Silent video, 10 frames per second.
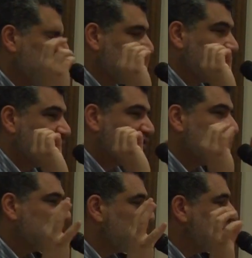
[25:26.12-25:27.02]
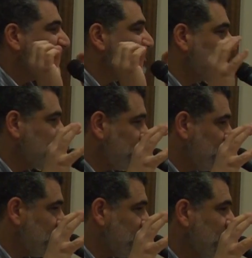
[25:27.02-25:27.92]
So there's jurisprudential
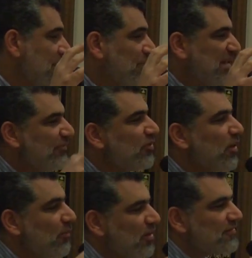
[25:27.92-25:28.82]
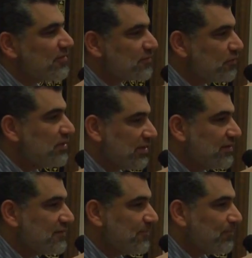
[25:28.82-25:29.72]
differences. But even amongst the
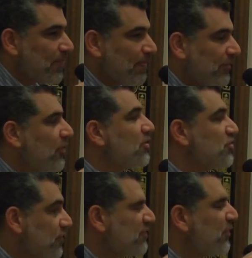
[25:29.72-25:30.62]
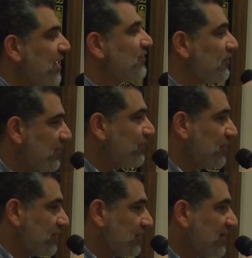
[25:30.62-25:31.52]
Sunnis, there are jurisprudential
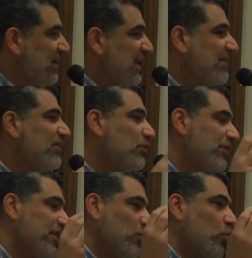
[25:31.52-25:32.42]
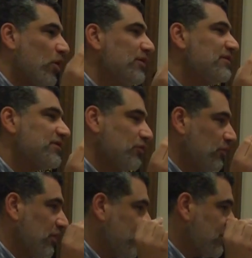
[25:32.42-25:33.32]
differences. Even within one
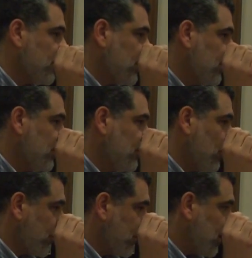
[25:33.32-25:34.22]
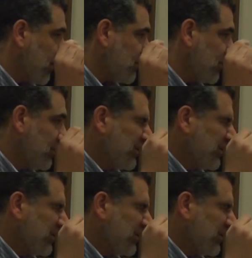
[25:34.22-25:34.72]
school of Sunni orthodoxy,